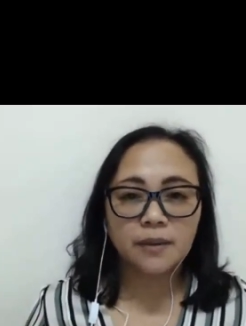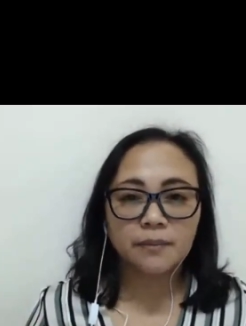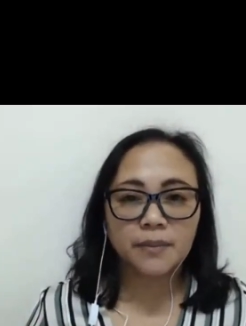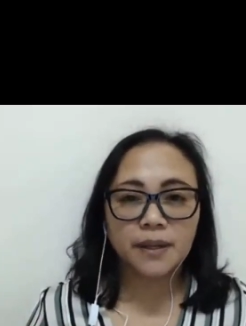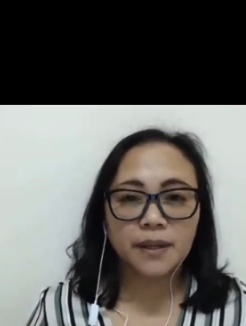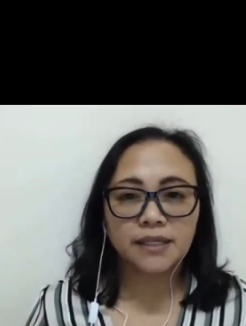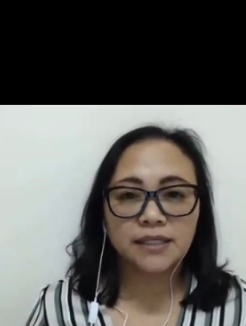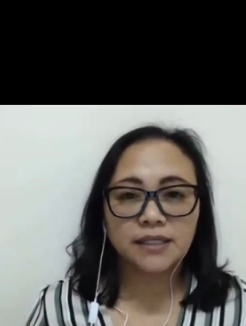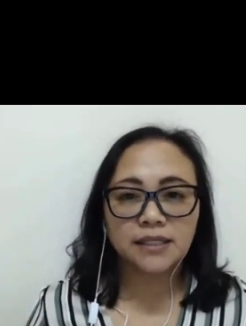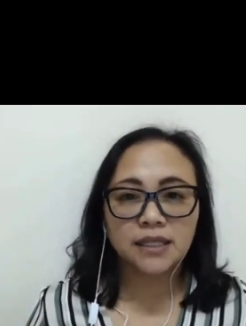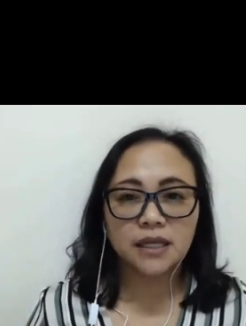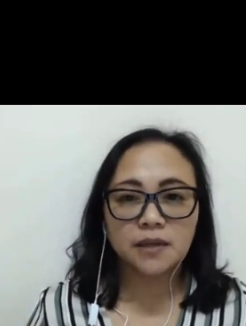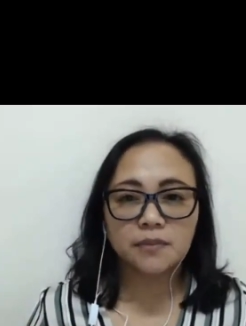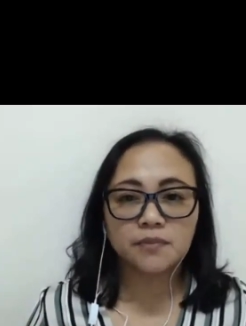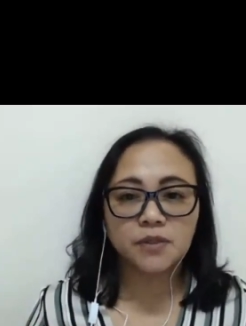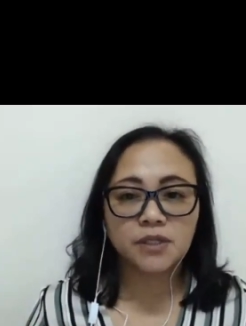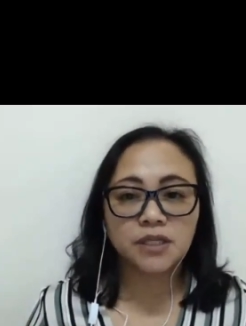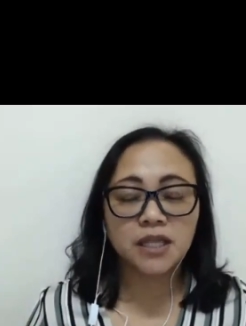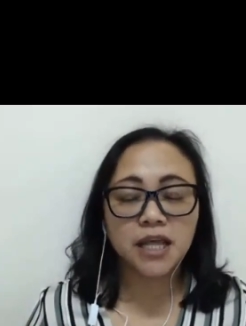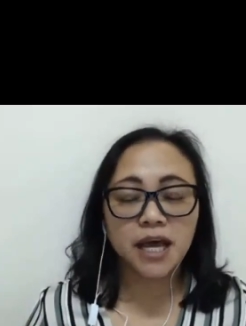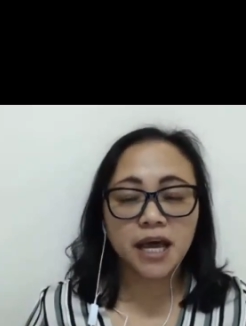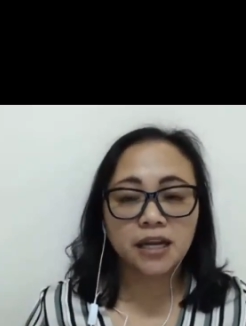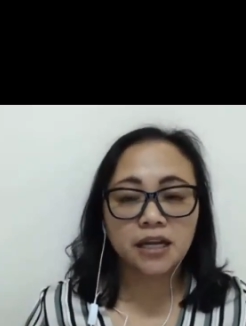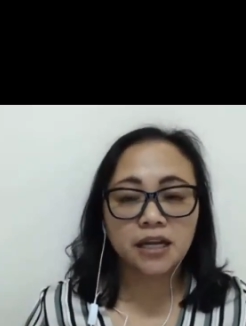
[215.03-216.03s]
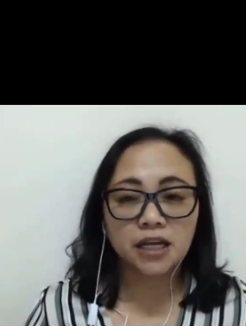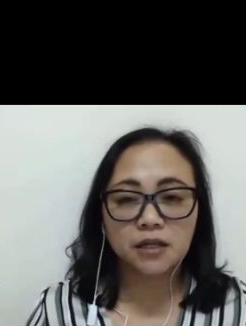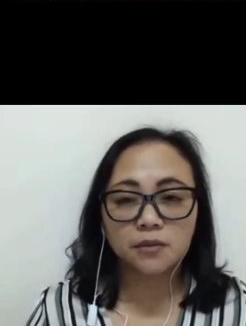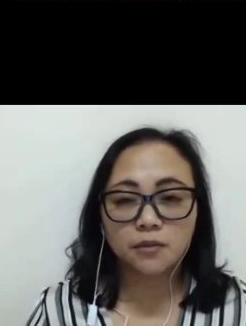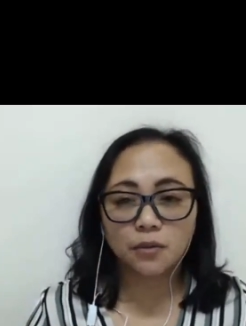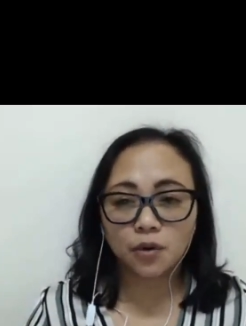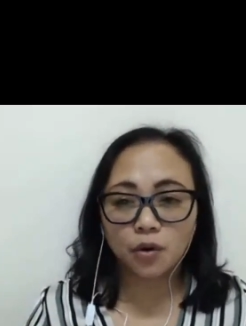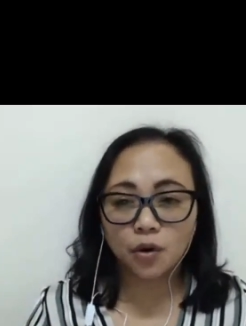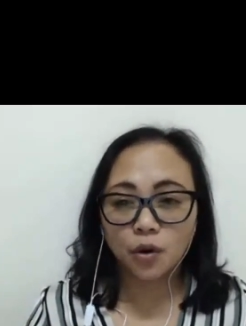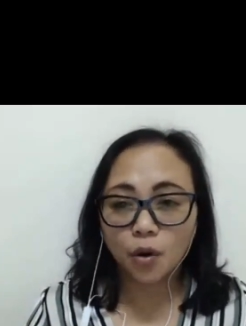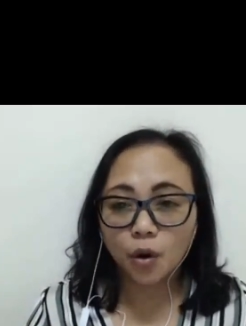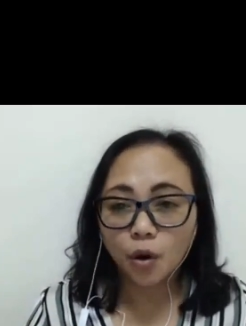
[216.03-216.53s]
pay slips, then it's
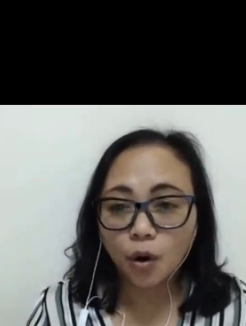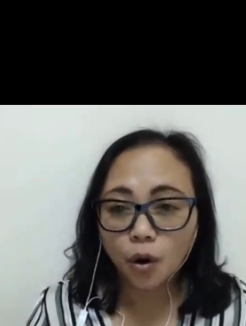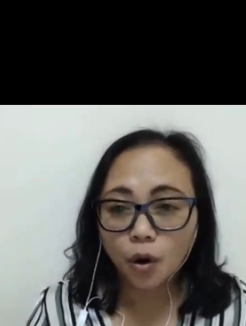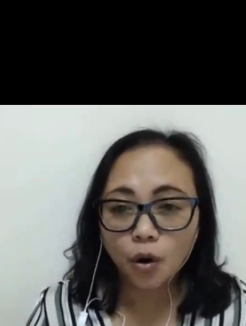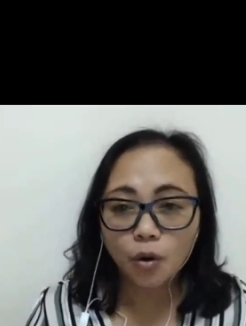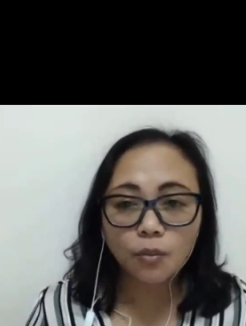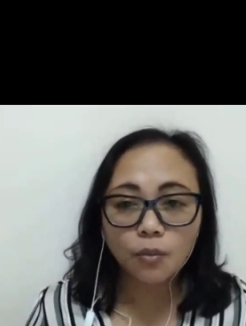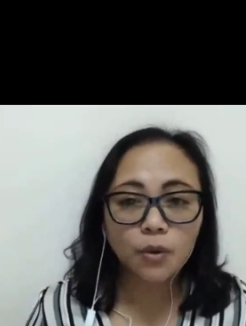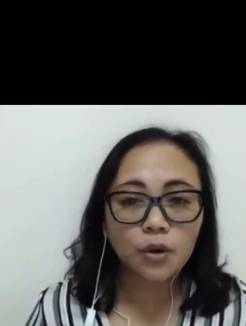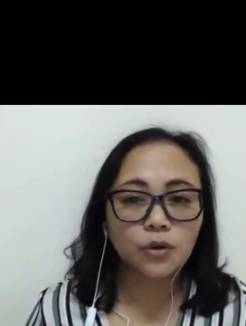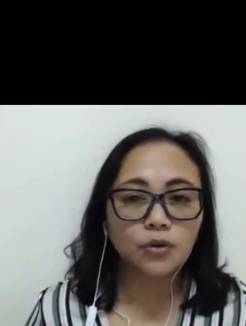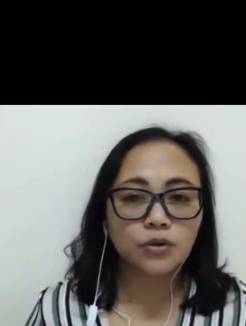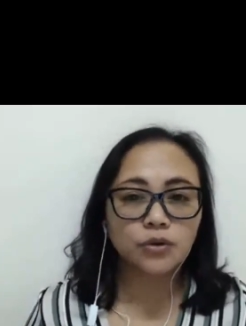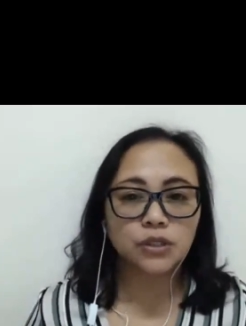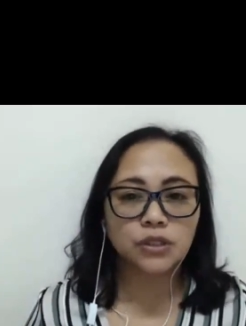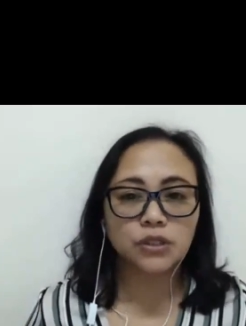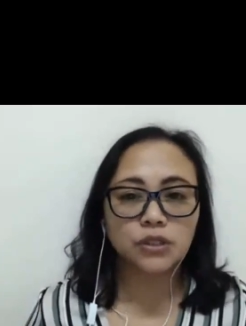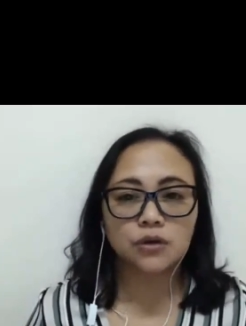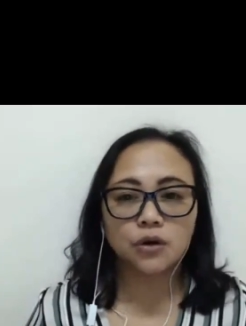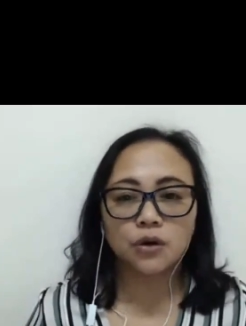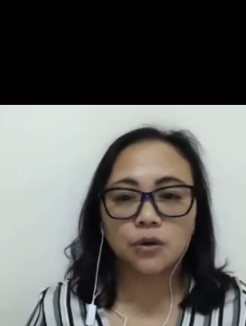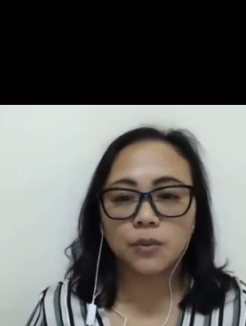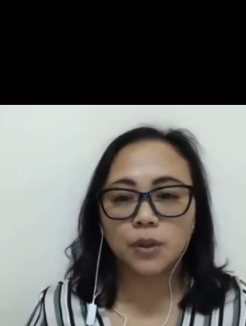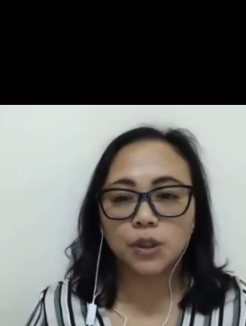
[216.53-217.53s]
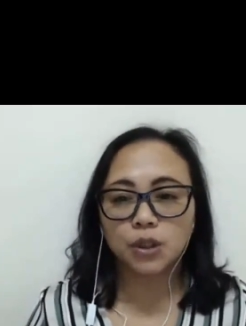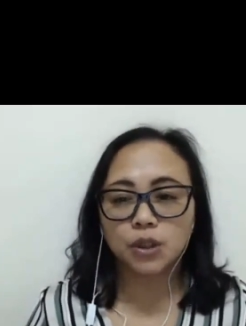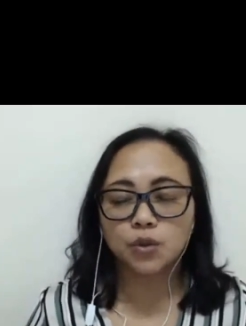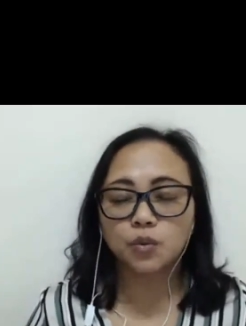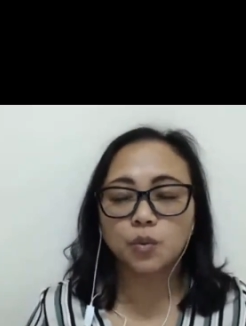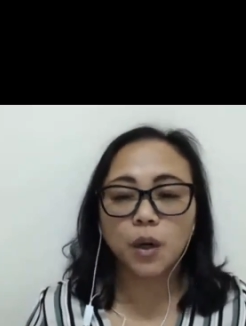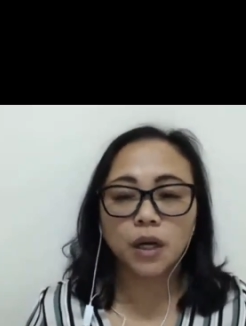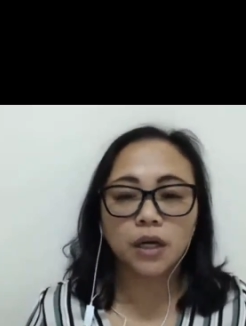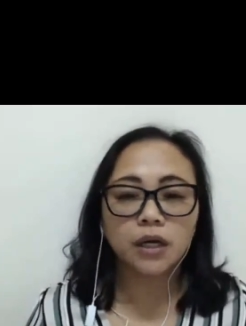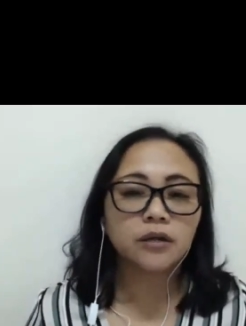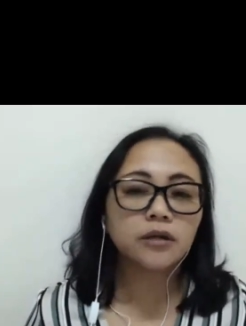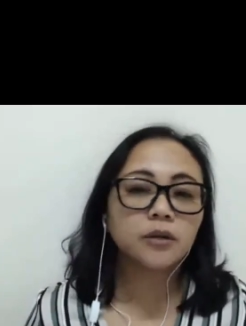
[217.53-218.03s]
almost
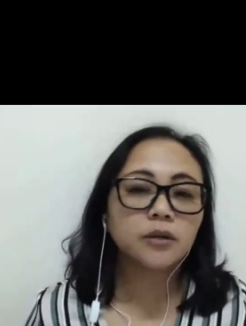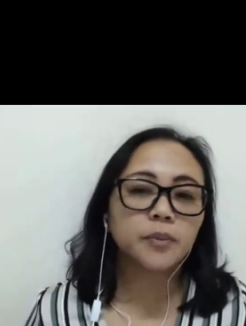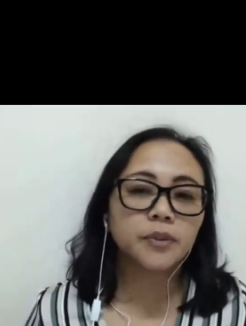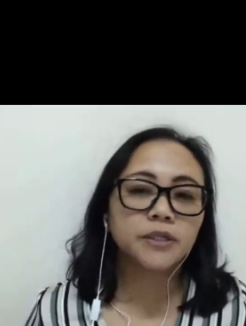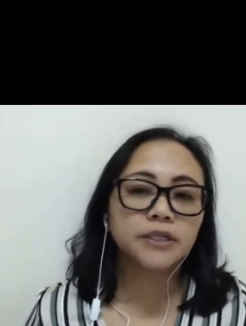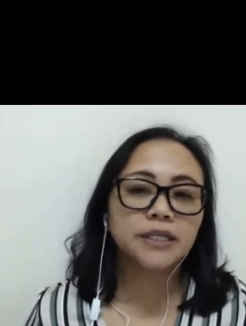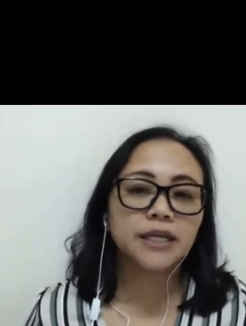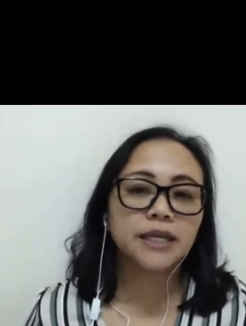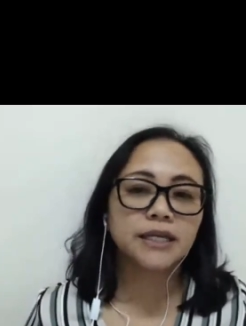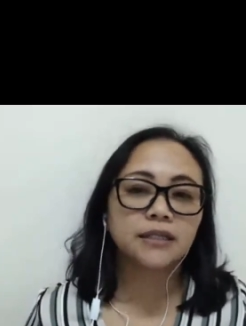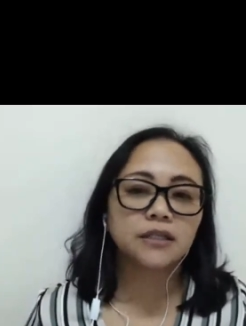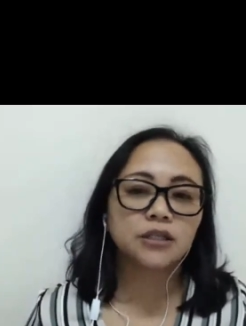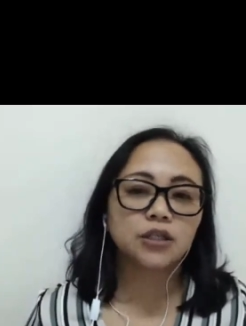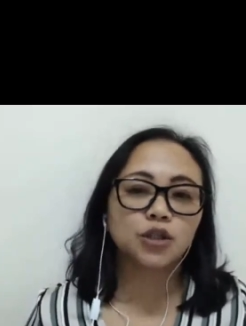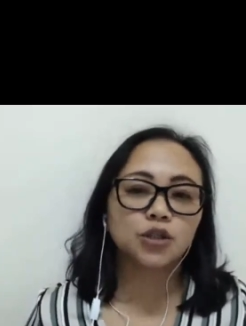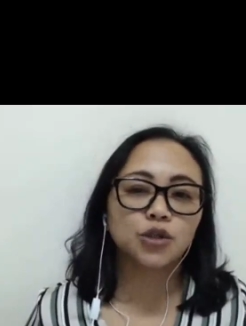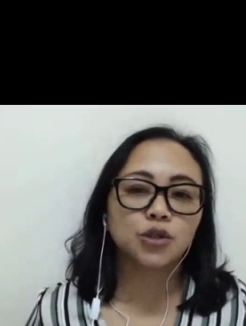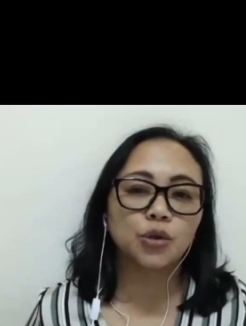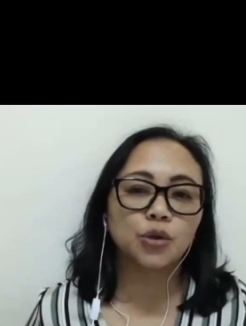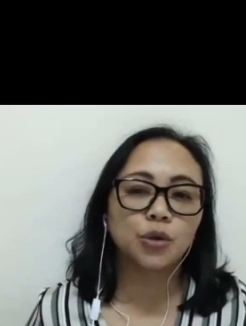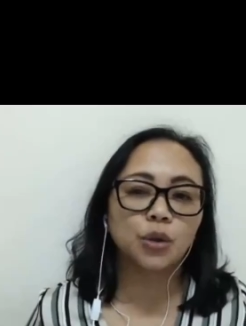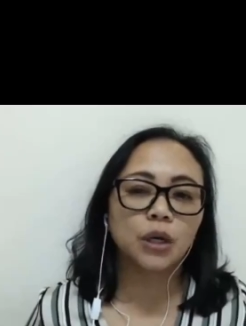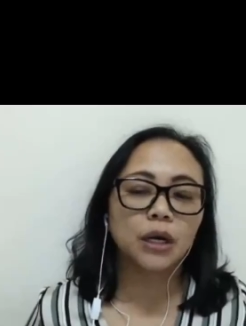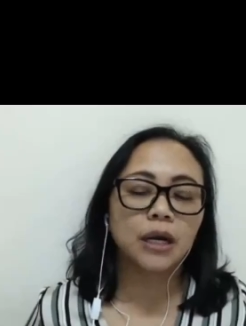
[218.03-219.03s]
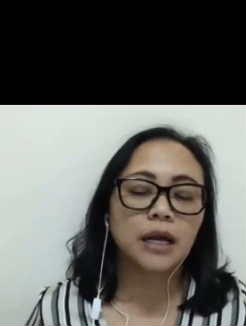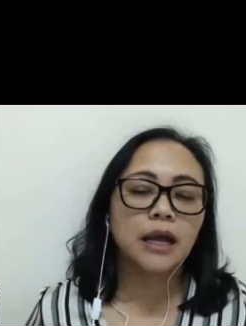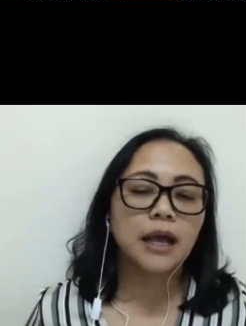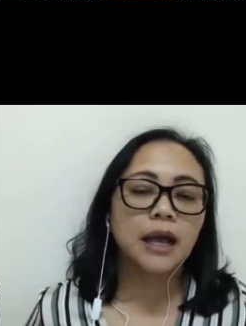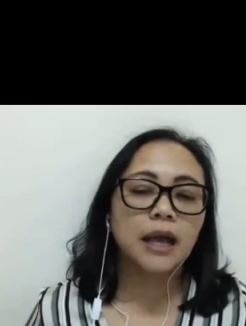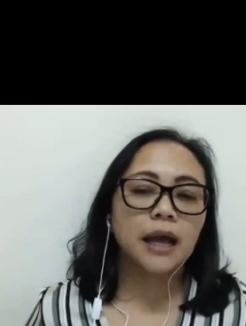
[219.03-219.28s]
100% sure